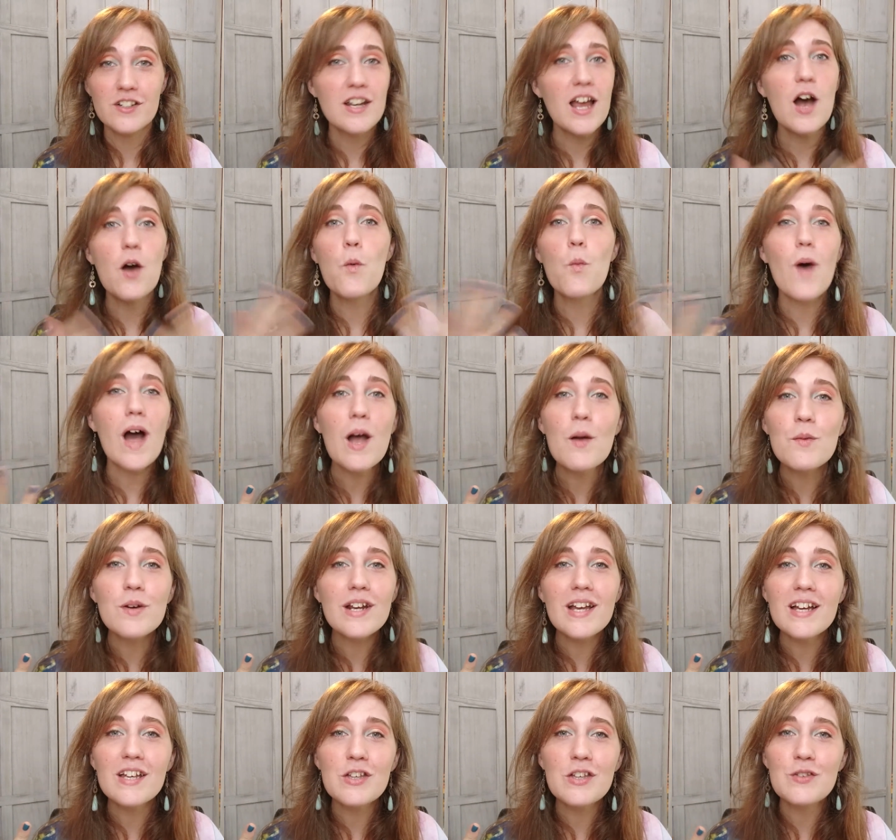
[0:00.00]
Now, why
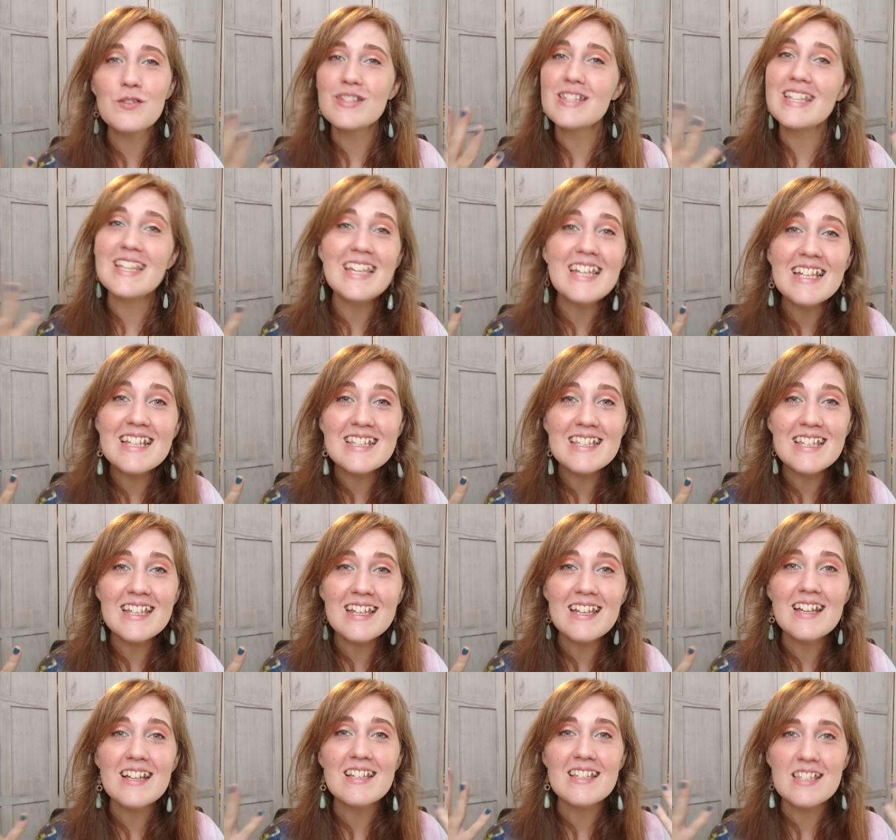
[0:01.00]
would I use
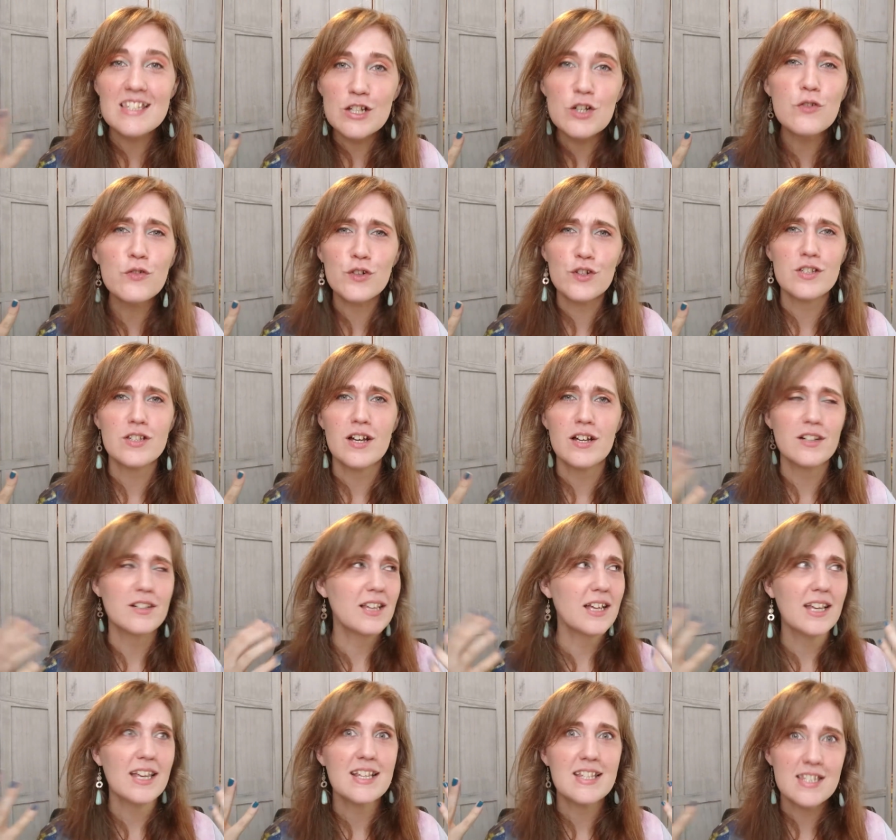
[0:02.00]
easy silver solder?
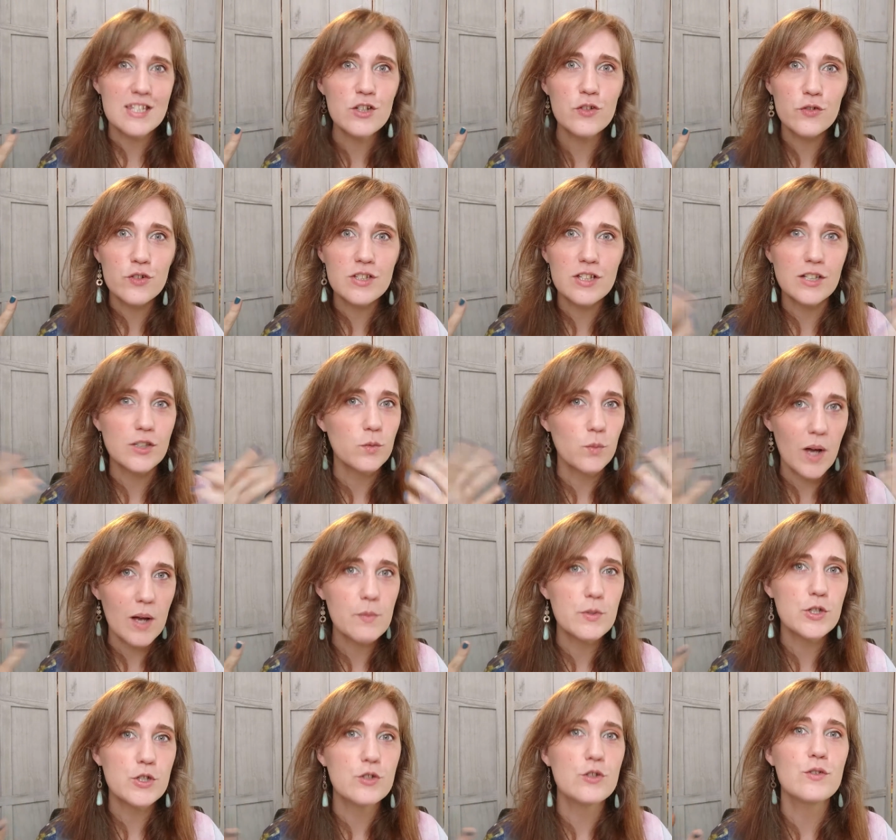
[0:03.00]
Like, it's silver solder.
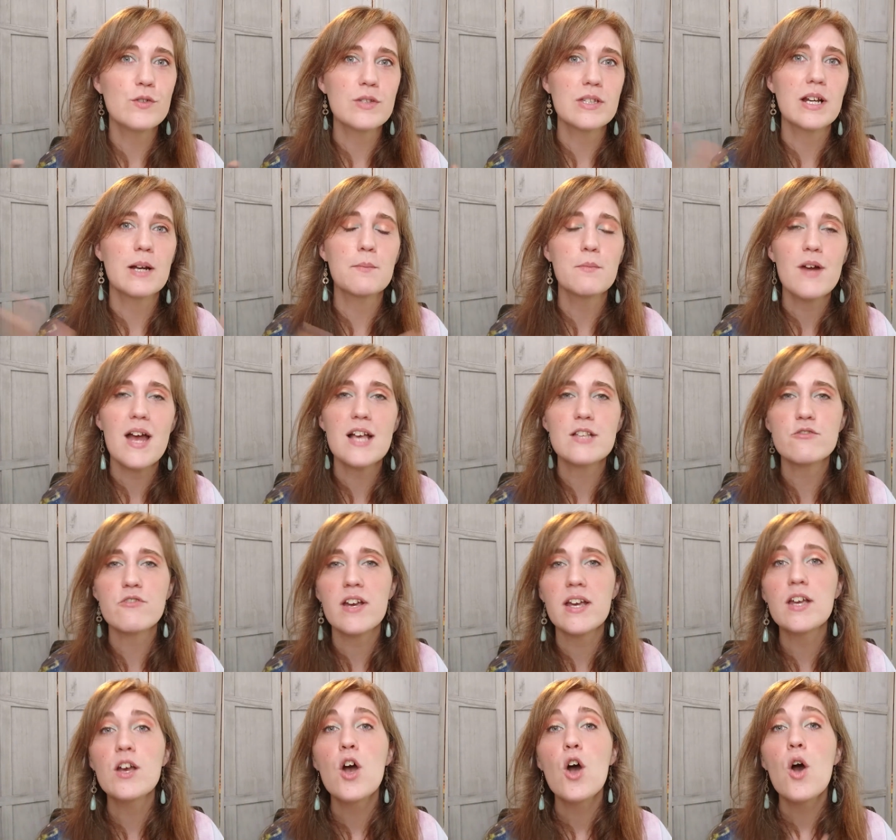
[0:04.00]
Why would you use it on brass, right?